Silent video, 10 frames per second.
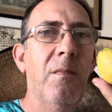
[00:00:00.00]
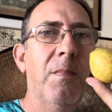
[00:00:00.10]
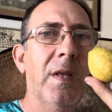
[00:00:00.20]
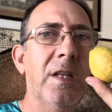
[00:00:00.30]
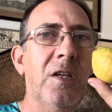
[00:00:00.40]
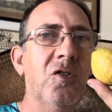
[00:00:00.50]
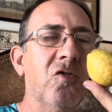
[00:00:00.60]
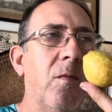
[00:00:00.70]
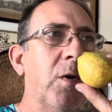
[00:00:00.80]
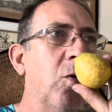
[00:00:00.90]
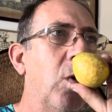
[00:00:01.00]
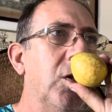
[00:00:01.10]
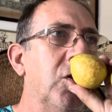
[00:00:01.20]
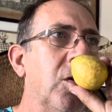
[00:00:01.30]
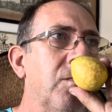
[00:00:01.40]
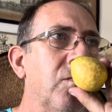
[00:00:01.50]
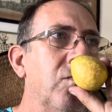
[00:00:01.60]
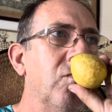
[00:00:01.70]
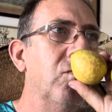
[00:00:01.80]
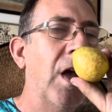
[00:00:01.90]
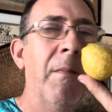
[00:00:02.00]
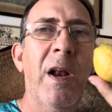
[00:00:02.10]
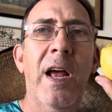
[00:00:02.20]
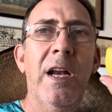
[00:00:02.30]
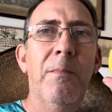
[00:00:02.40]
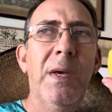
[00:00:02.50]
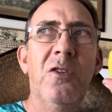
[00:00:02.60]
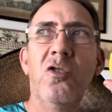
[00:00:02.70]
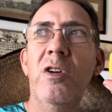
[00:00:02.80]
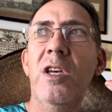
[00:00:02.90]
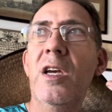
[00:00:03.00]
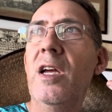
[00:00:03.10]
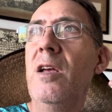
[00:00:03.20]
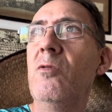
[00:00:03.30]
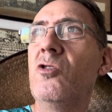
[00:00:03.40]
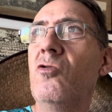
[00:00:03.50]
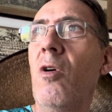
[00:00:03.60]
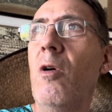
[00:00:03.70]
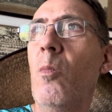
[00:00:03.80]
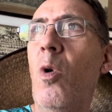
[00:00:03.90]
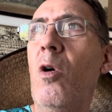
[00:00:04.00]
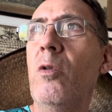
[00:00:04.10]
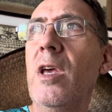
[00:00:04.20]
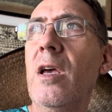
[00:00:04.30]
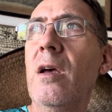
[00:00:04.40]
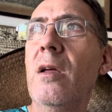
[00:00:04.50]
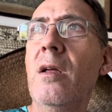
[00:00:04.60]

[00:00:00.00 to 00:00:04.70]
But these tropical ones, I mean, I had a big tree. It was growing wild here.